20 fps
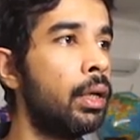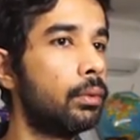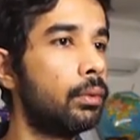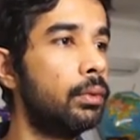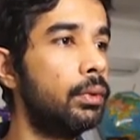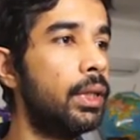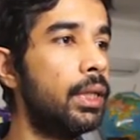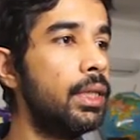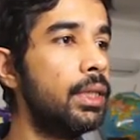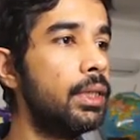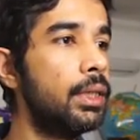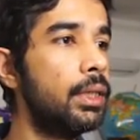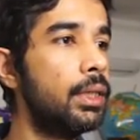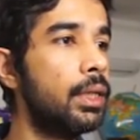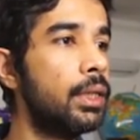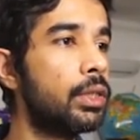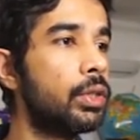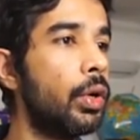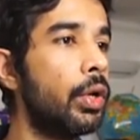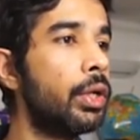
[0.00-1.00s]
This
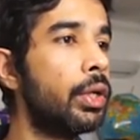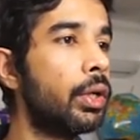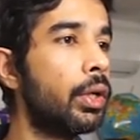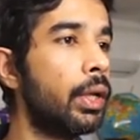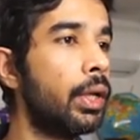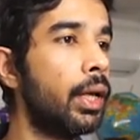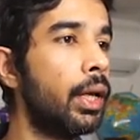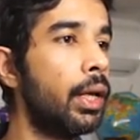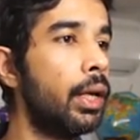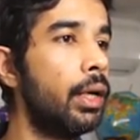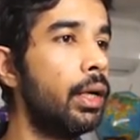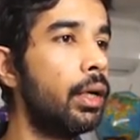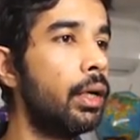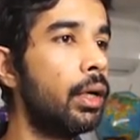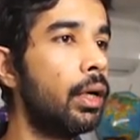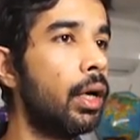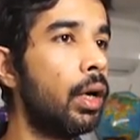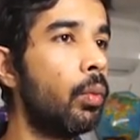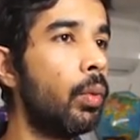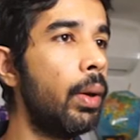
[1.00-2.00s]
is going to create
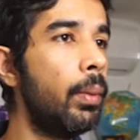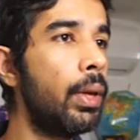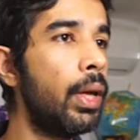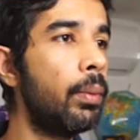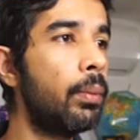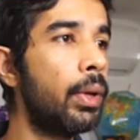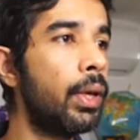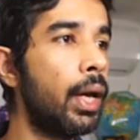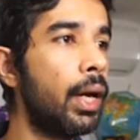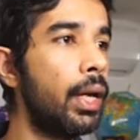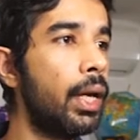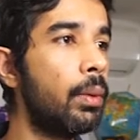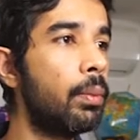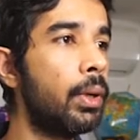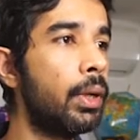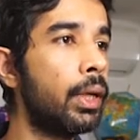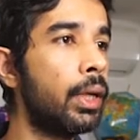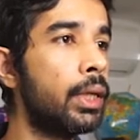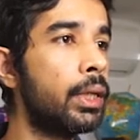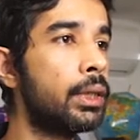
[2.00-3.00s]
a web API
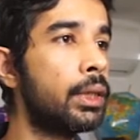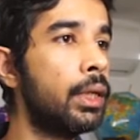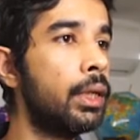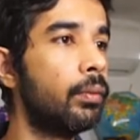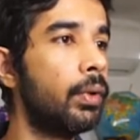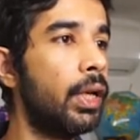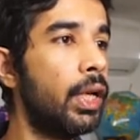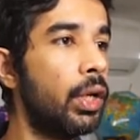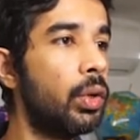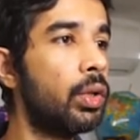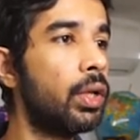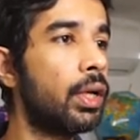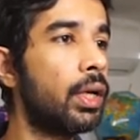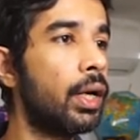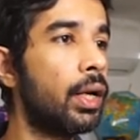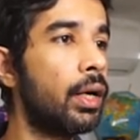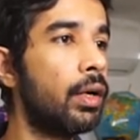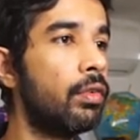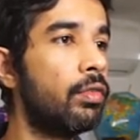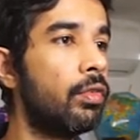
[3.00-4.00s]
application into the
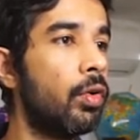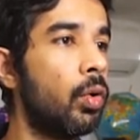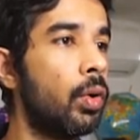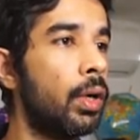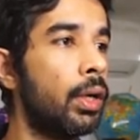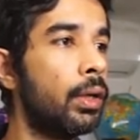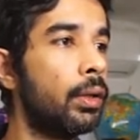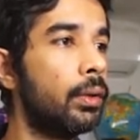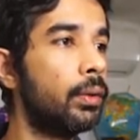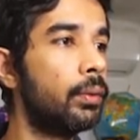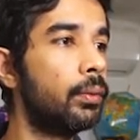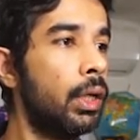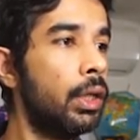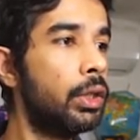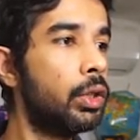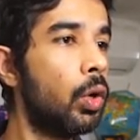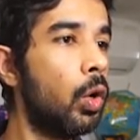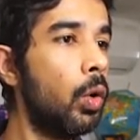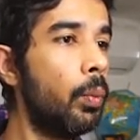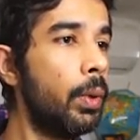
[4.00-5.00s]
current folder.
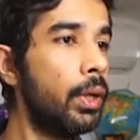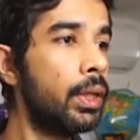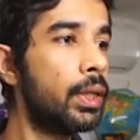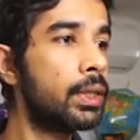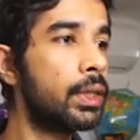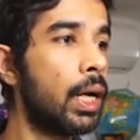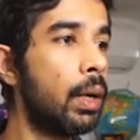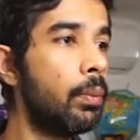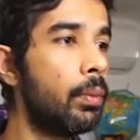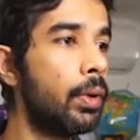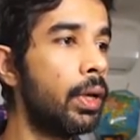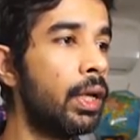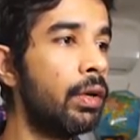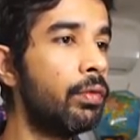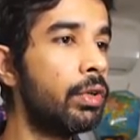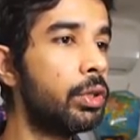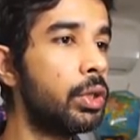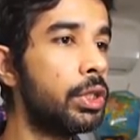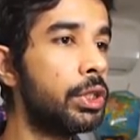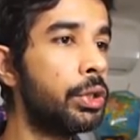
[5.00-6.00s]
To open this up in
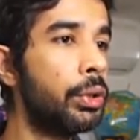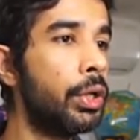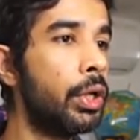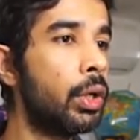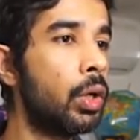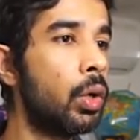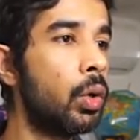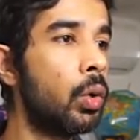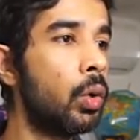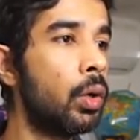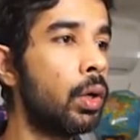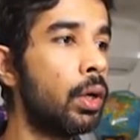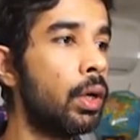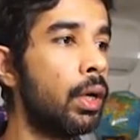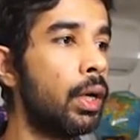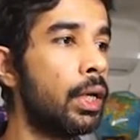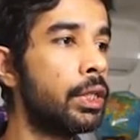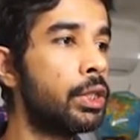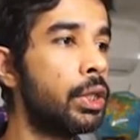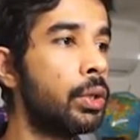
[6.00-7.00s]
Visual Studio Code,
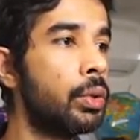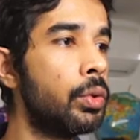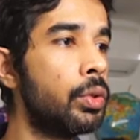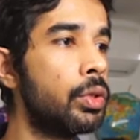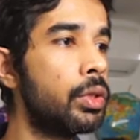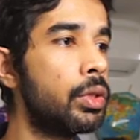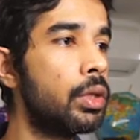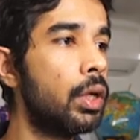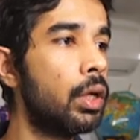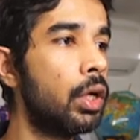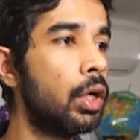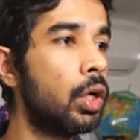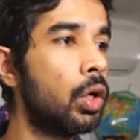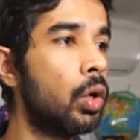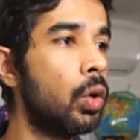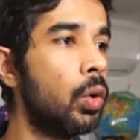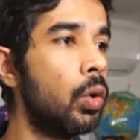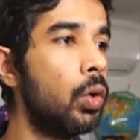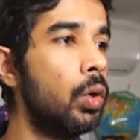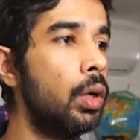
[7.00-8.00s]
let's use
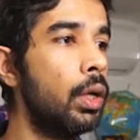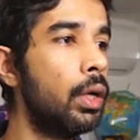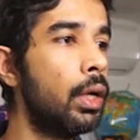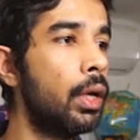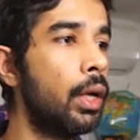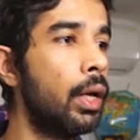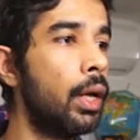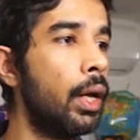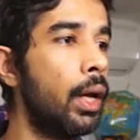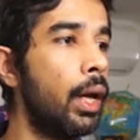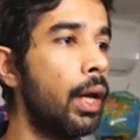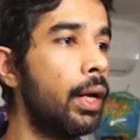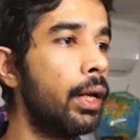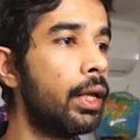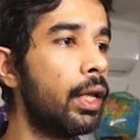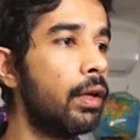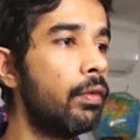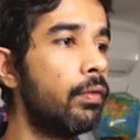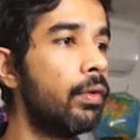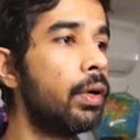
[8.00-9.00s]
code and
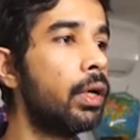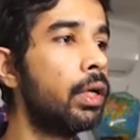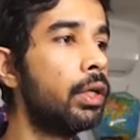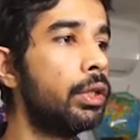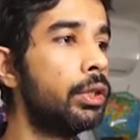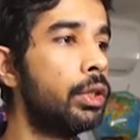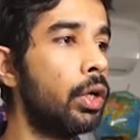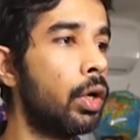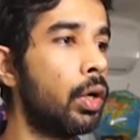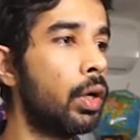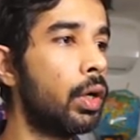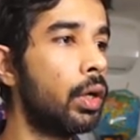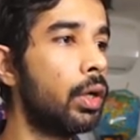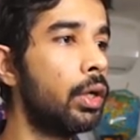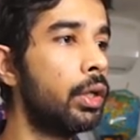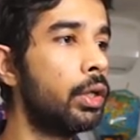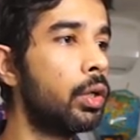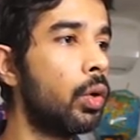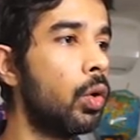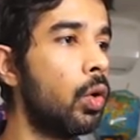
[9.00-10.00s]
give dot
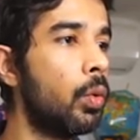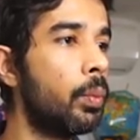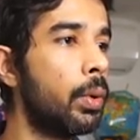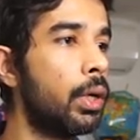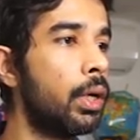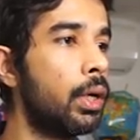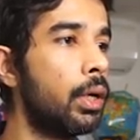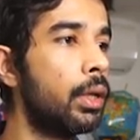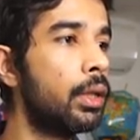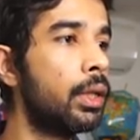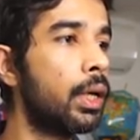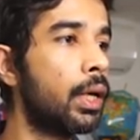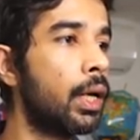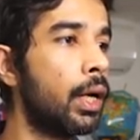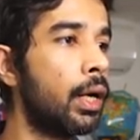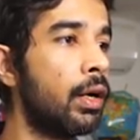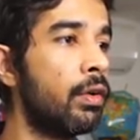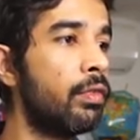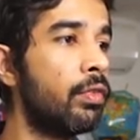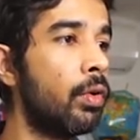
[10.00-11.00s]
to open the
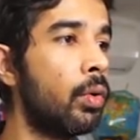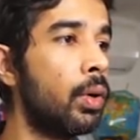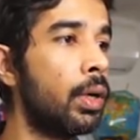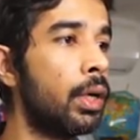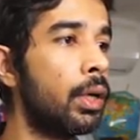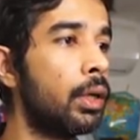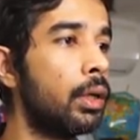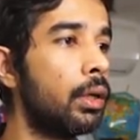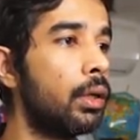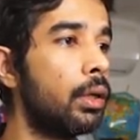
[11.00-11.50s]
current folder.